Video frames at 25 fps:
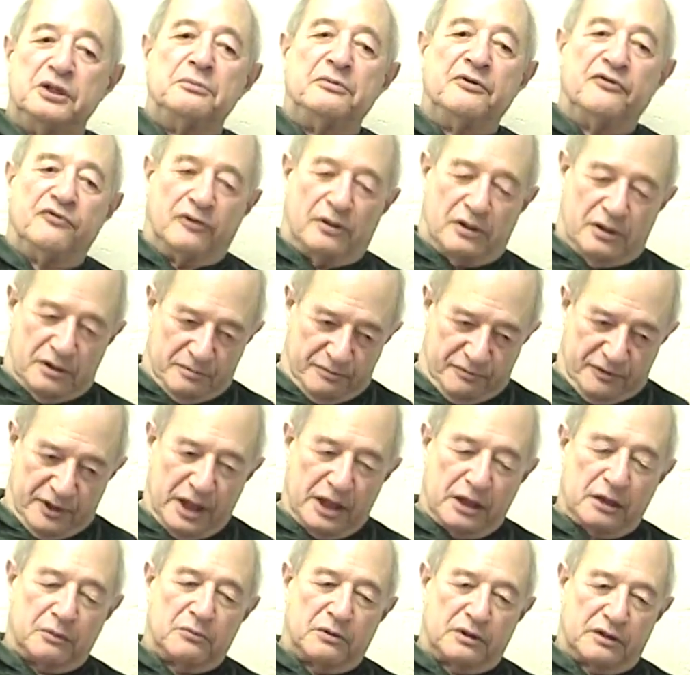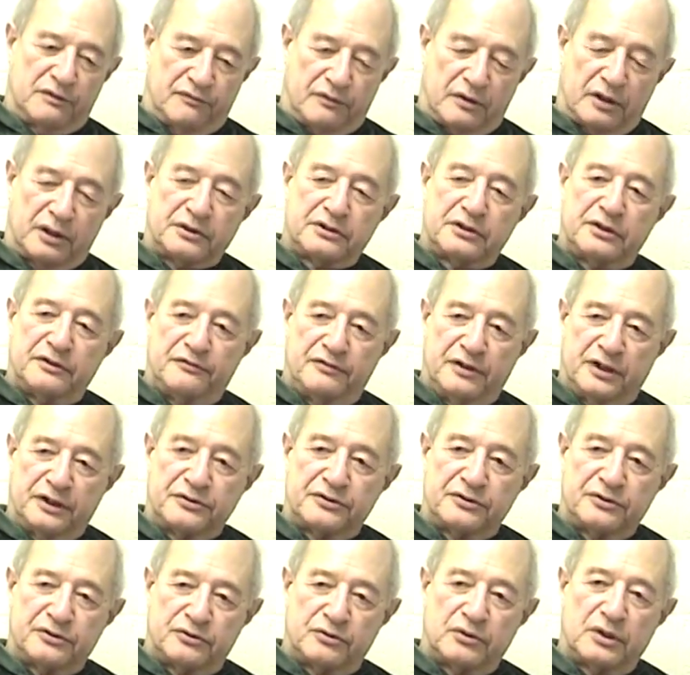You'd be bouting with the varsity
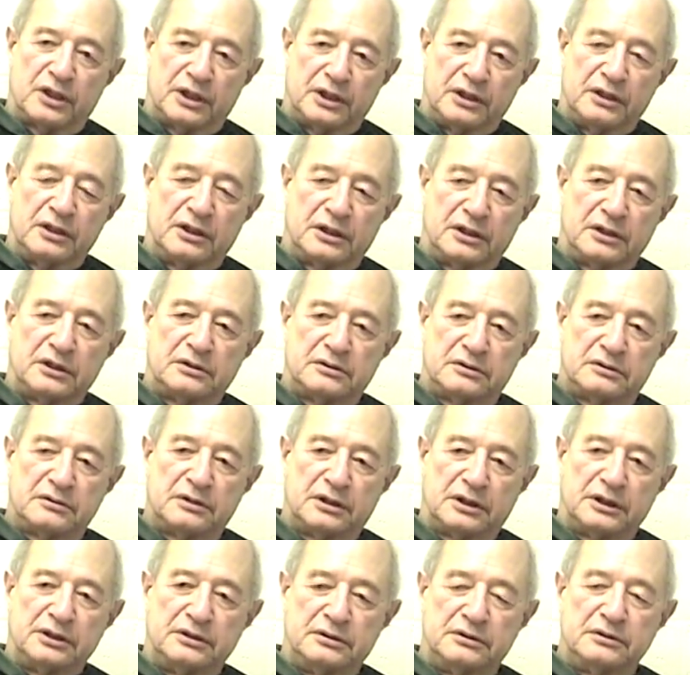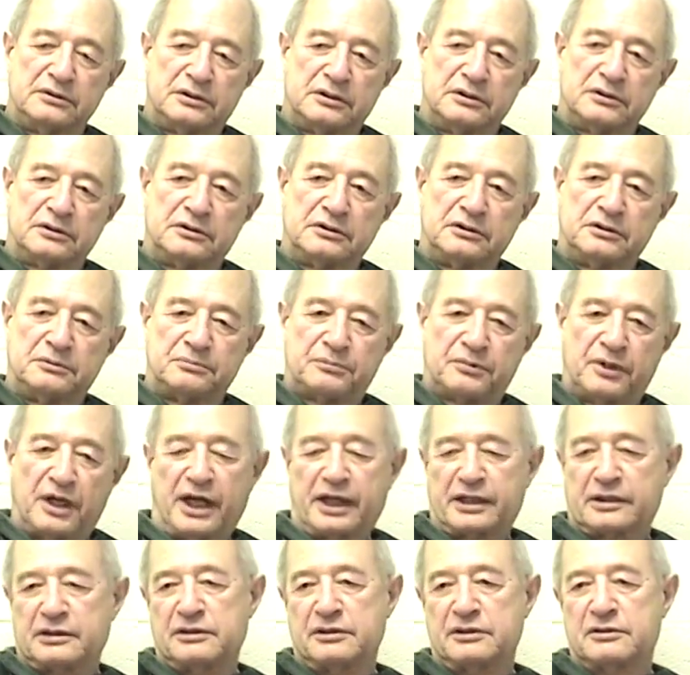fencers, right, in
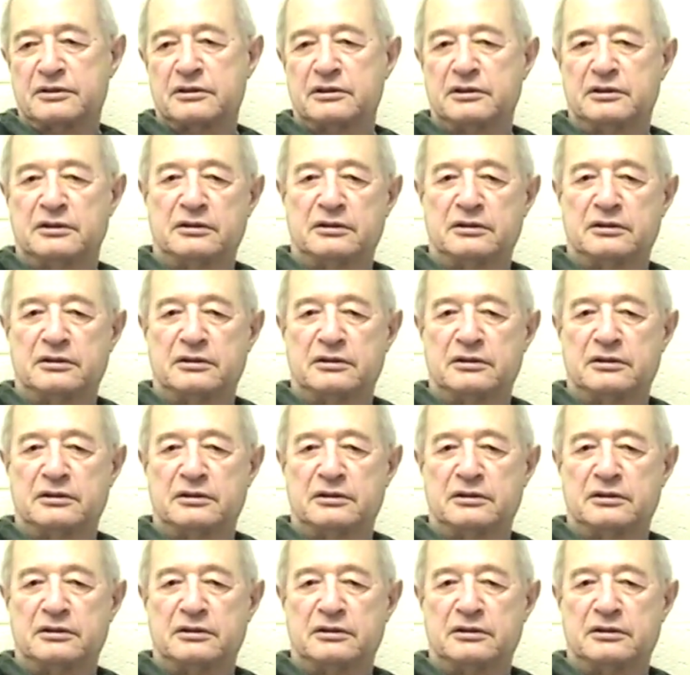practice.